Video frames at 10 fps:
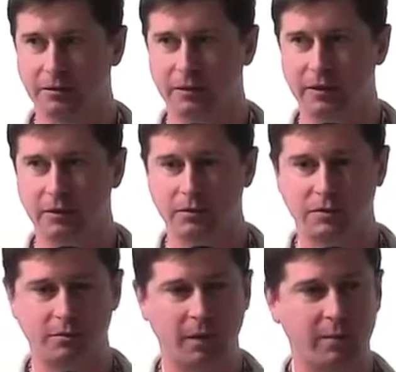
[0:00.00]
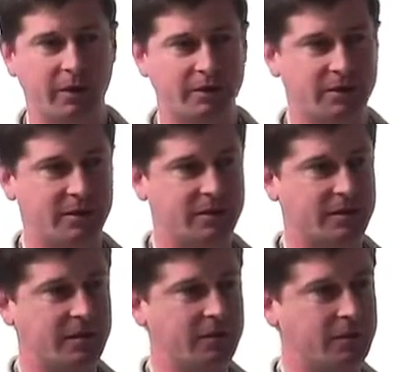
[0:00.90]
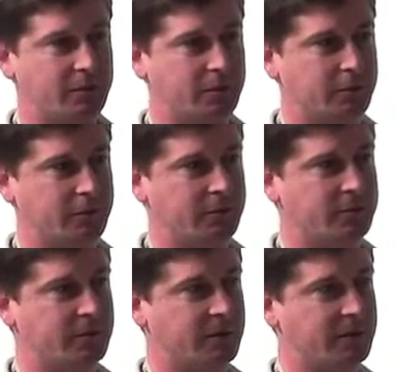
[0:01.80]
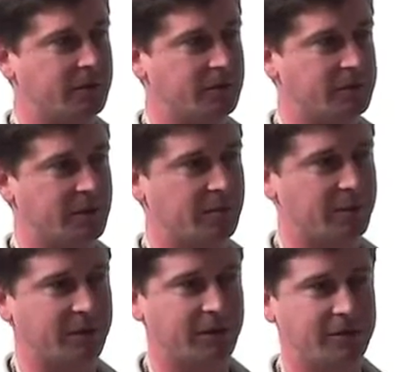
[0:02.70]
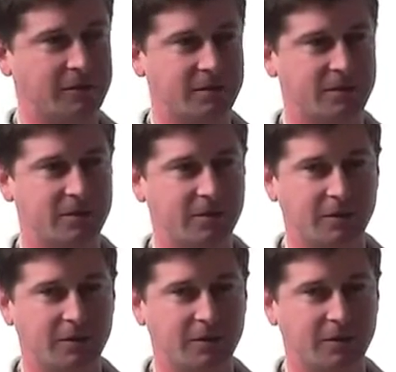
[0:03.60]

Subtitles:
Do they use WebRTC or do they use something else?